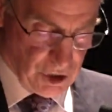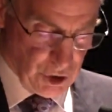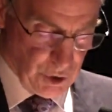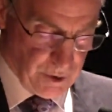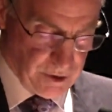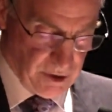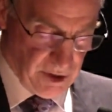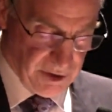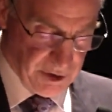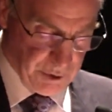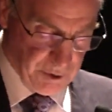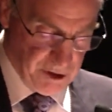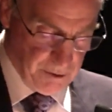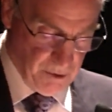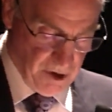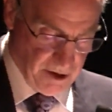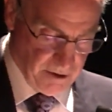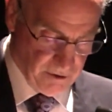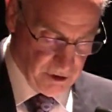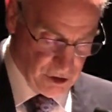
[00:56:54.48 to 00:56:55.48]
During the
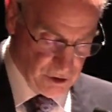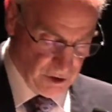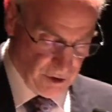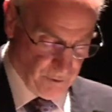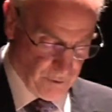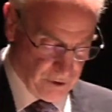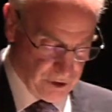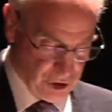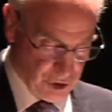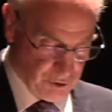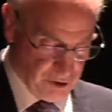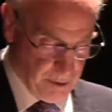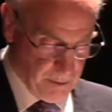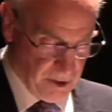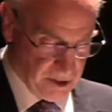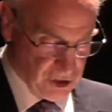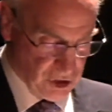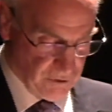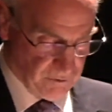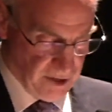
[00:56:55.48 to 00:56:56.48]
first 3
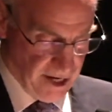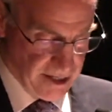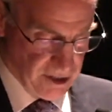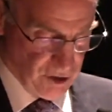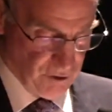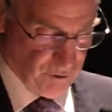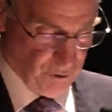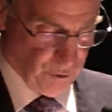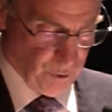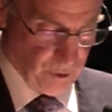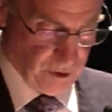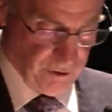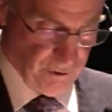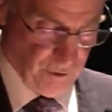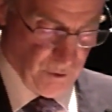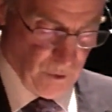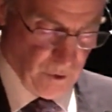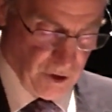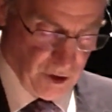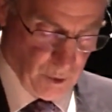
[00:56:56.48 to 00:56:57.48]
months of
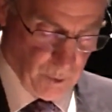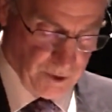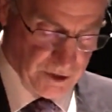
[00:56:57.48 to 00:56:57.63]
1944,